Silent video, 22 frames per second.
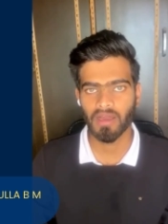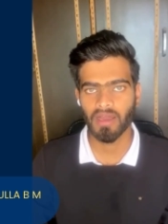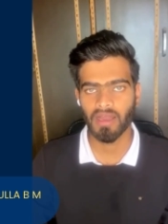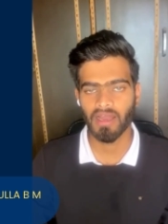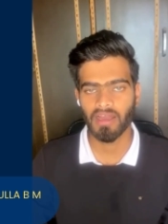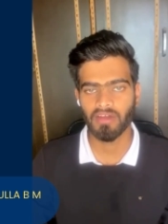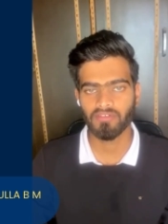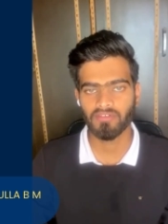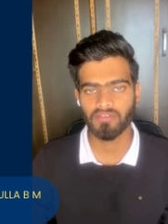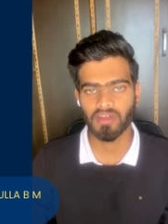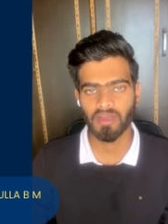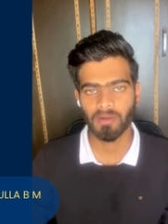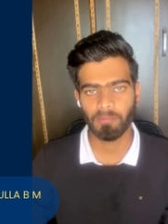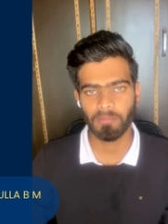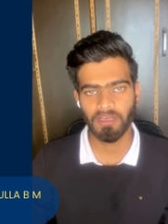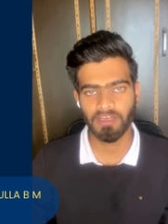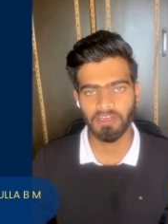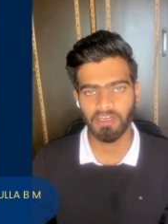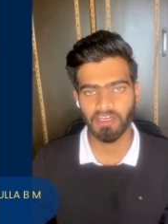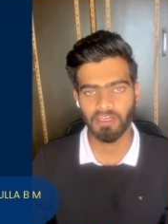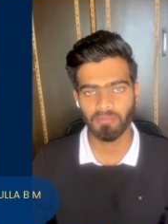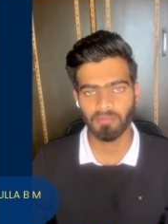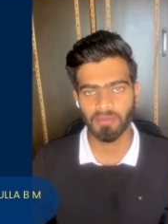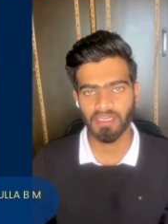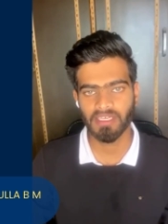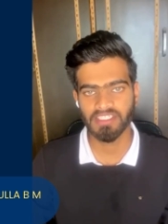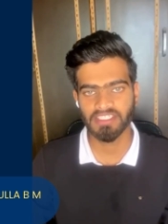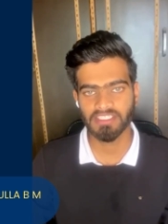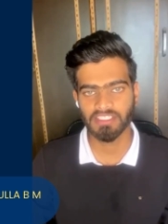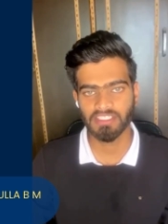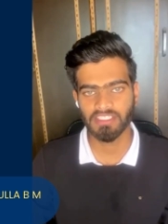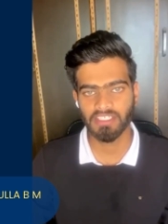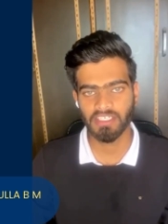I have completed my
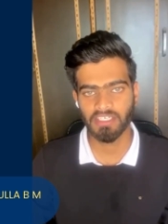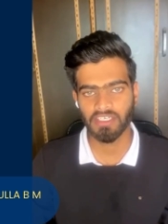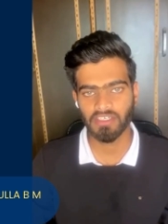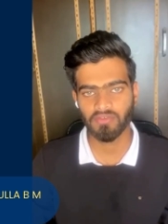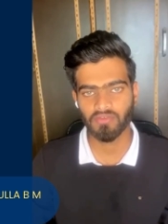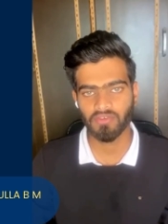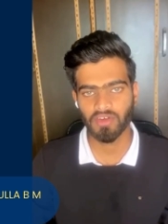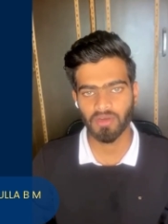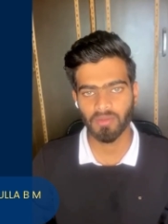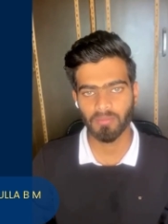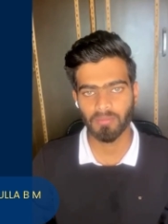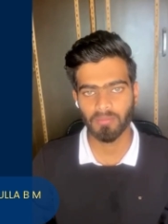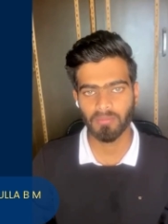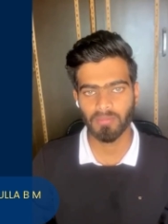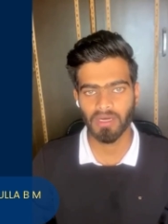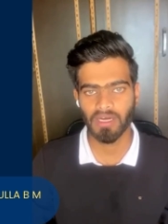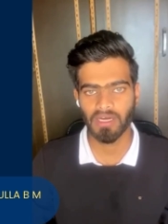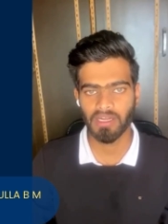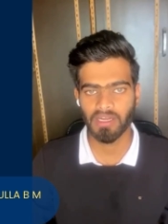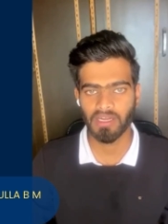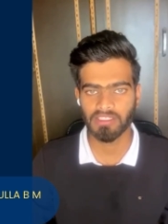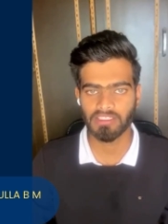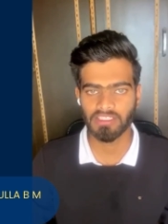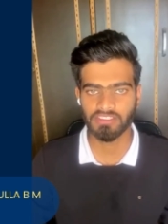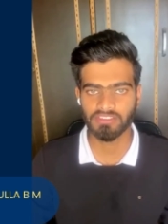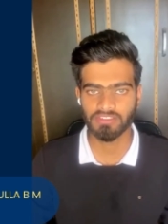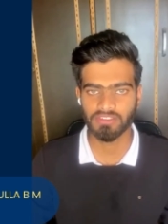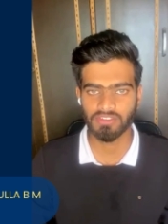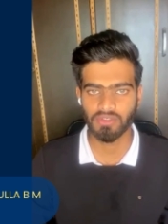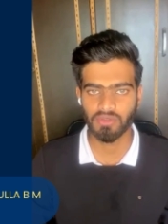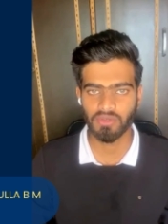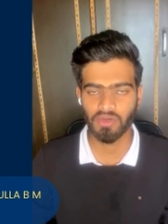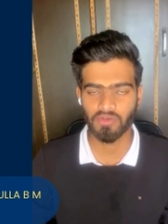engineering from Maharaja
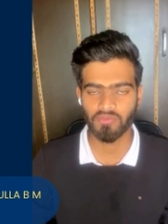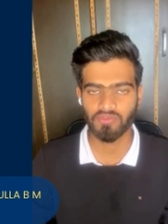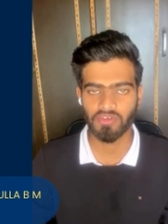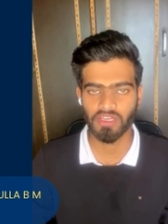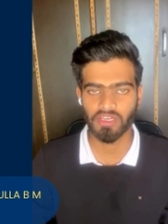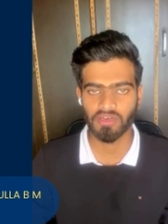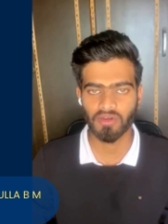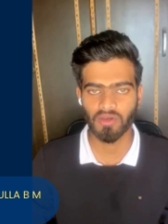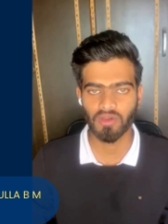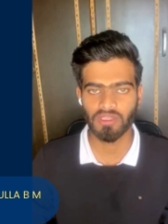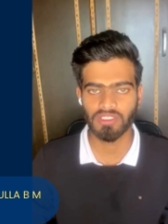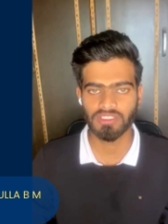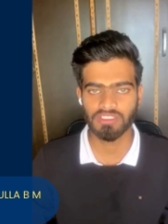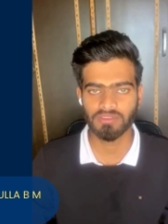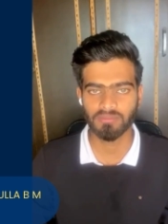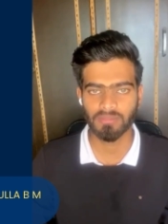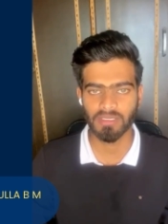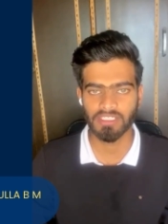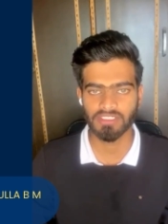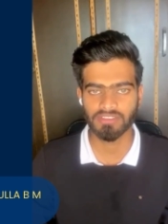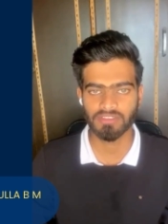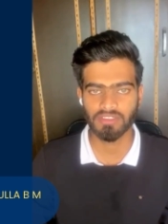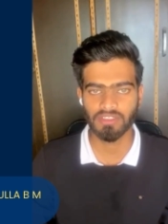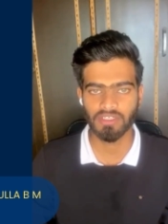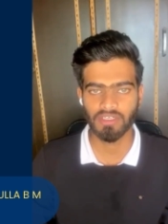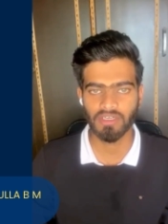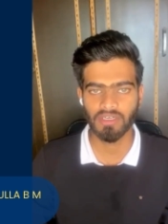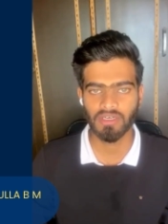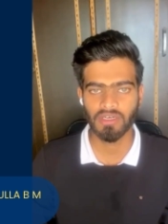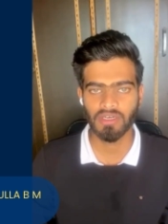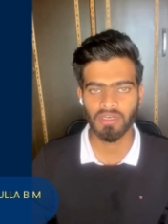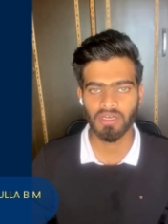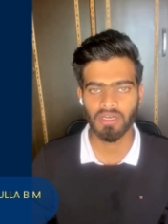Institute of Technology,
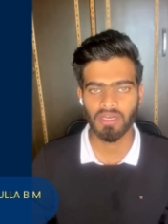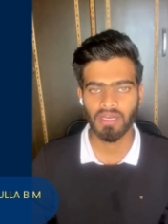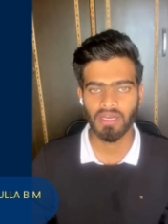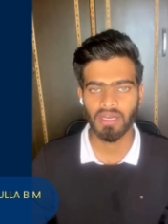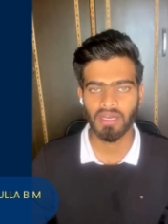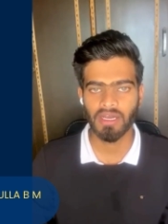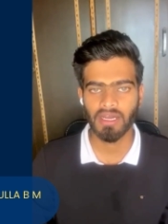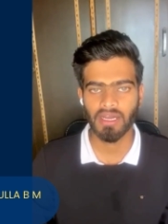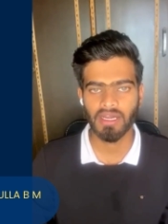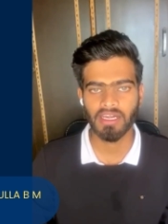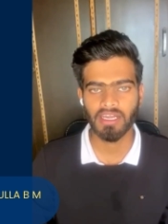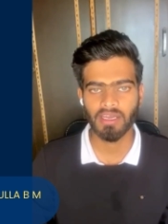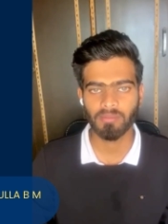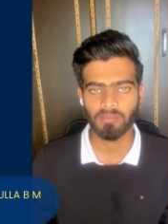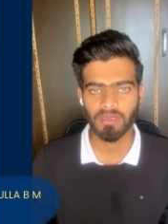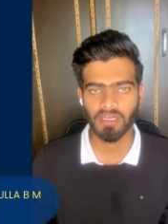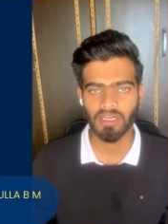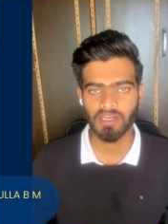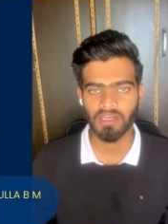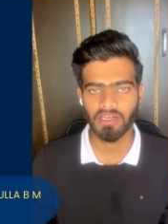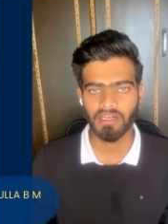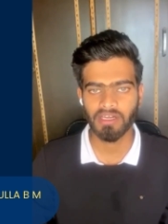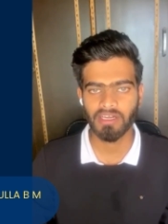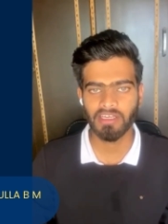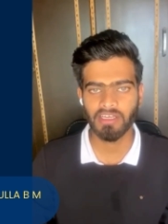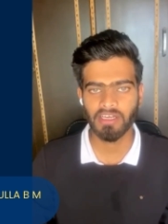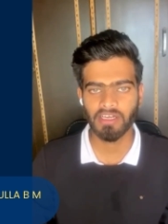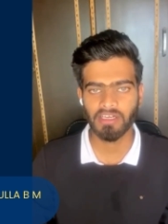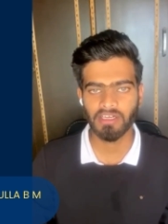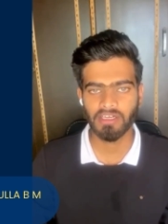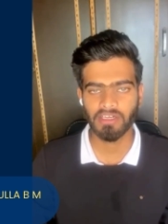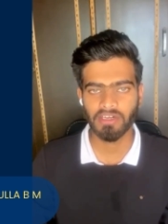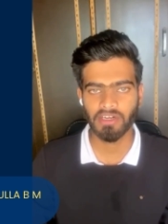Mysore, and I am
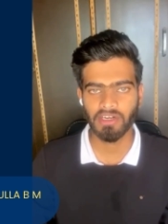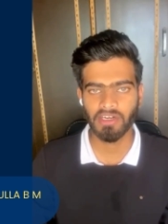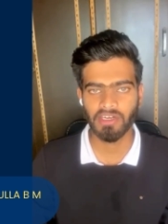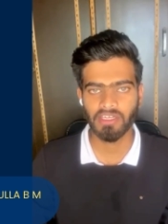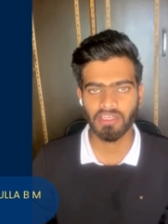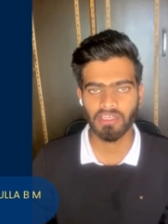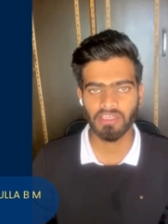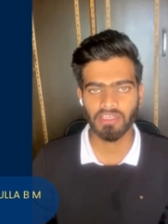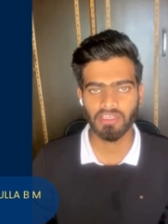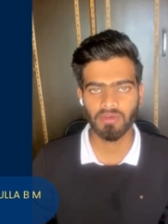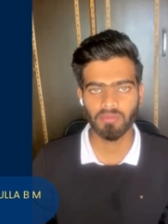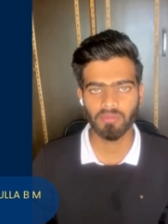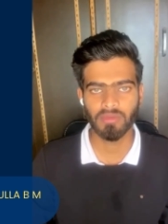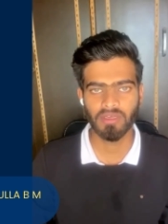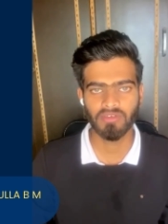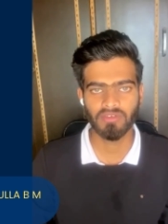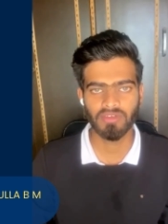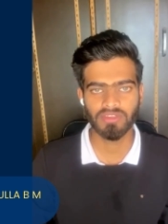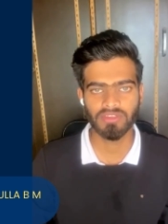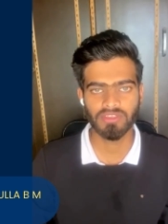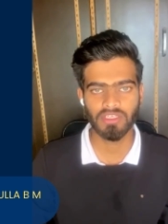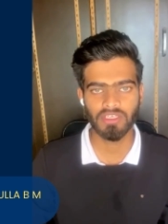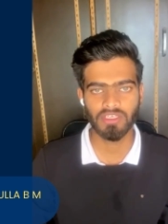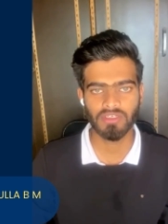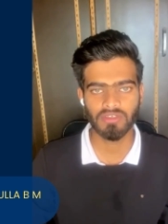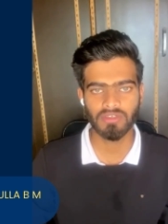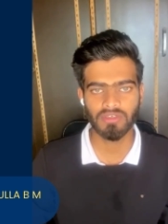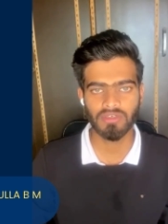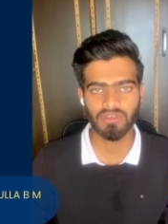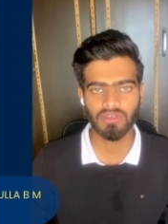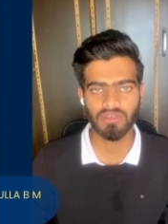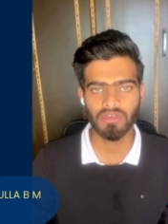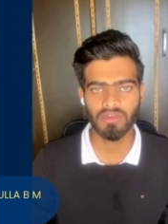currently under training in Maven
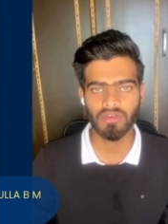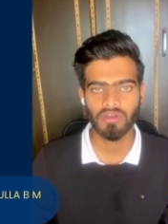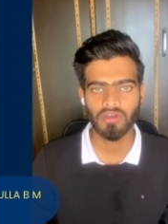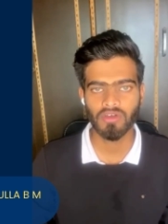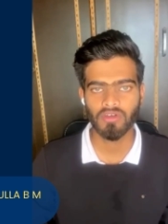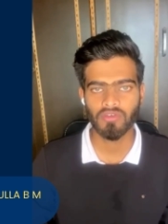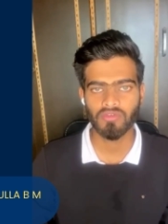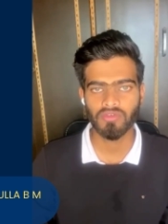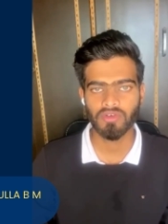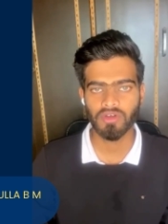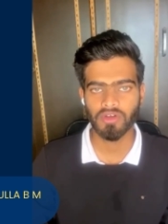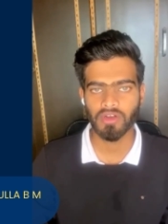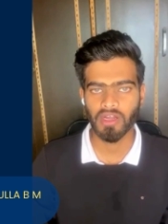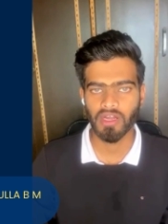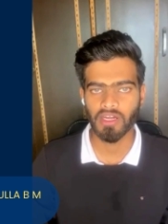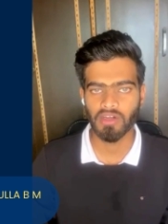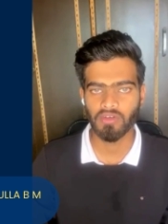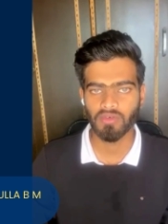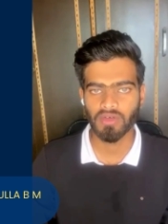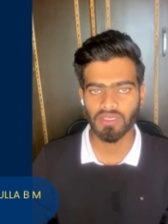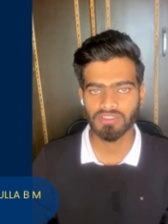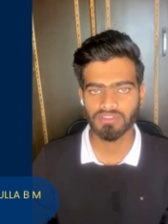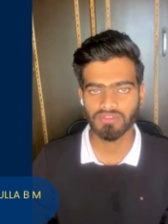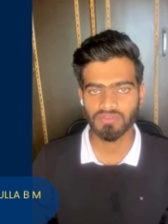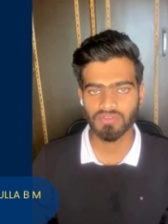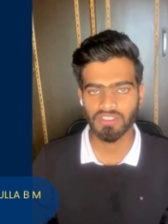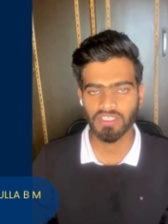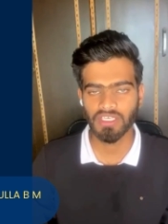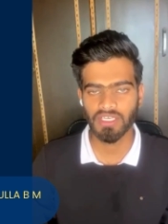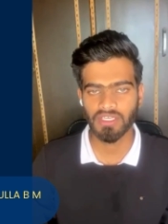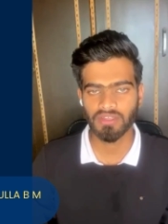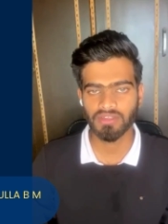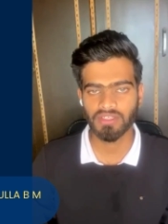Silicon for Advanced
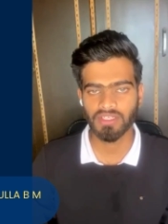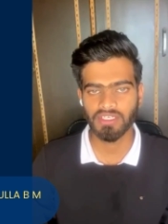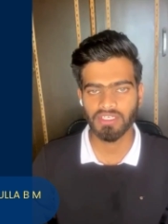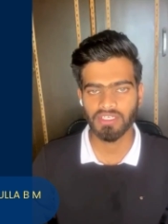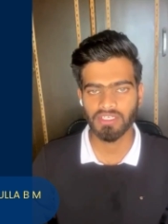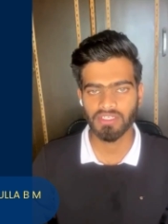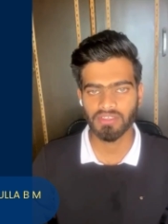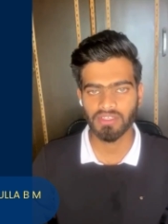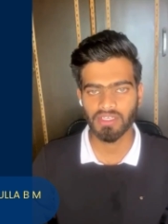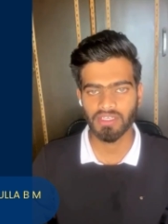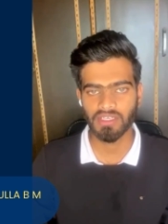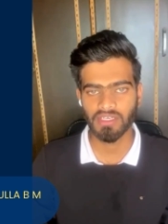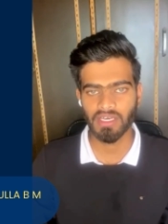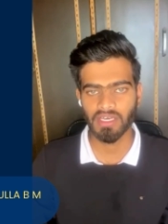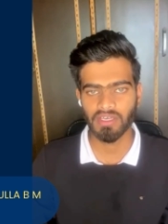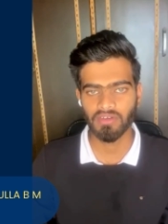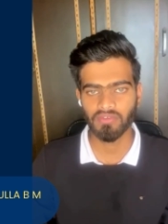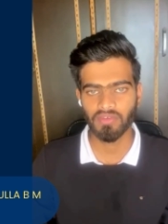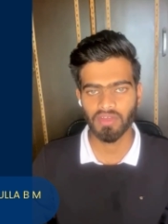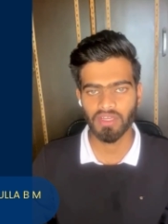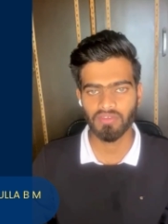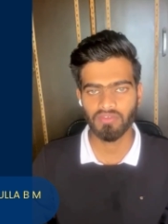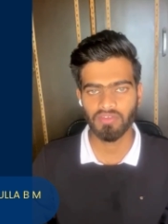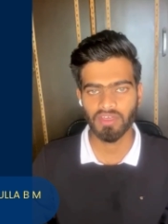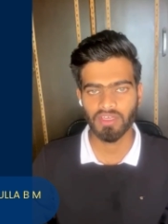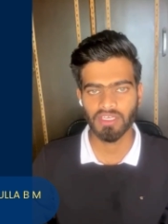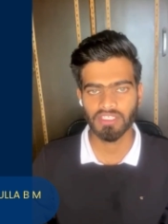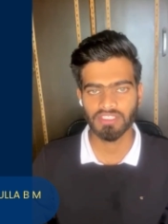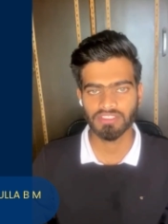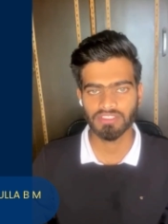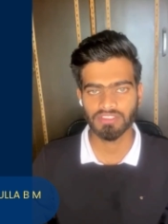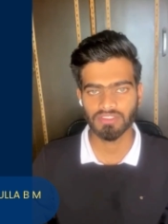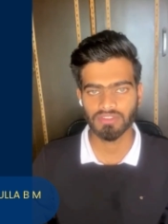V L S I Design and
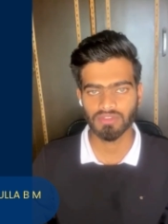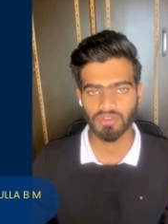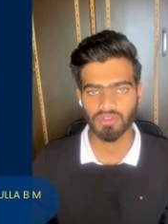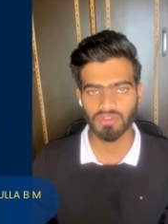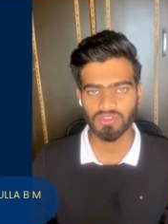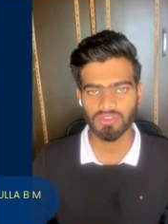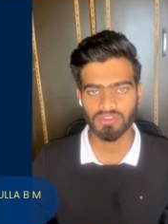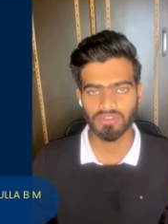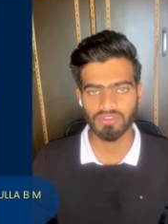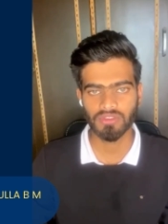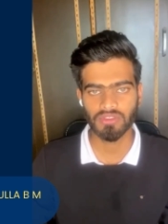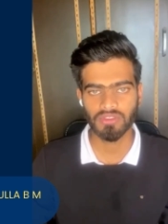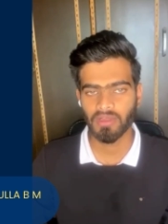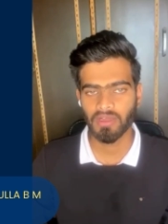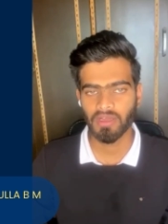Verification course.